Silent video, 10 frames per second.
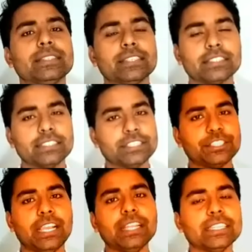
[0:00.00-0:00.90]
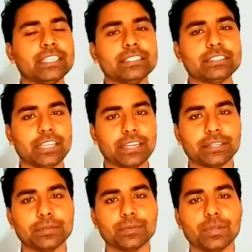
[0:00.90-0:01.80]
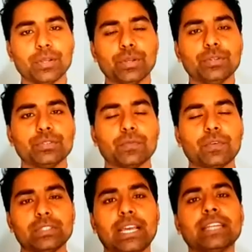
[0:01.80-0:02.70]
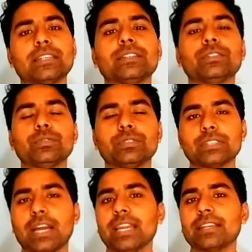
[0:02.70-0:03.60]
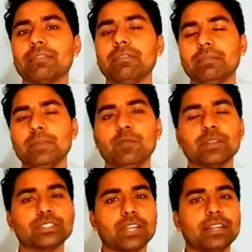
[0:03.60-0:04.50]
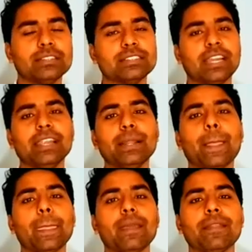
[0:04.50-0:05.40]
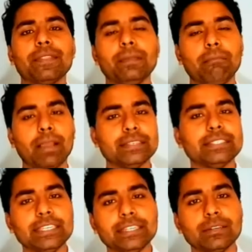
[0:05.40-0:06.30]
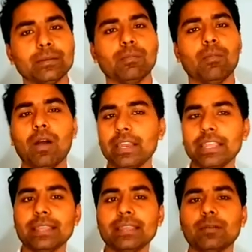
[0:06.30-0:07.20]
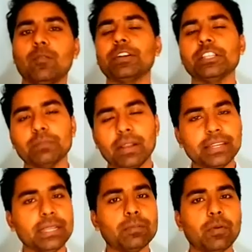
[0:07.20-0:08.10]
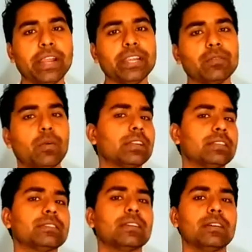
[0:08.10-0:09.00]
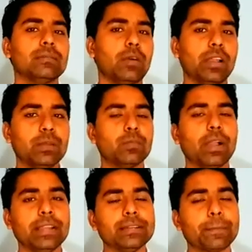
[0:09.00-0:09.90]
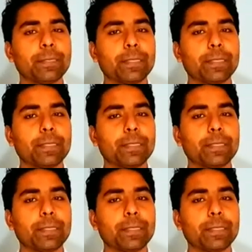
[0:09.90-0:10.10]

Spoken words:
This is the change in state. So for that, to start, we must understand the melting, boiling, what is melting point, what is boiling point.